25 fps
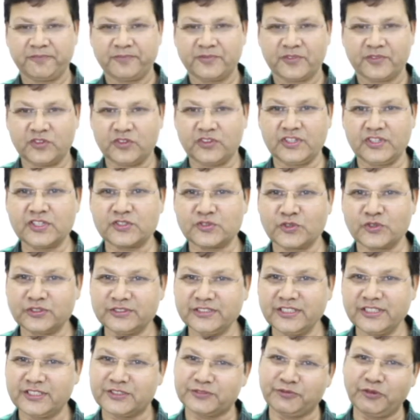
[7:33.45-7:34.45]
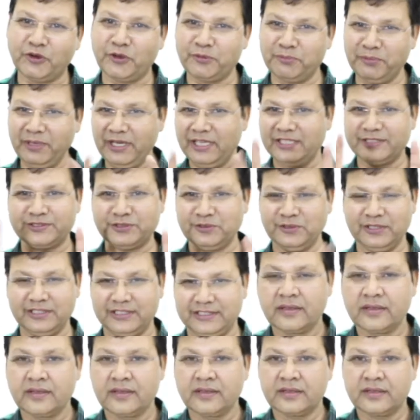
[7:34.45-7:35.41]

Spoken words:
So this question is for males only.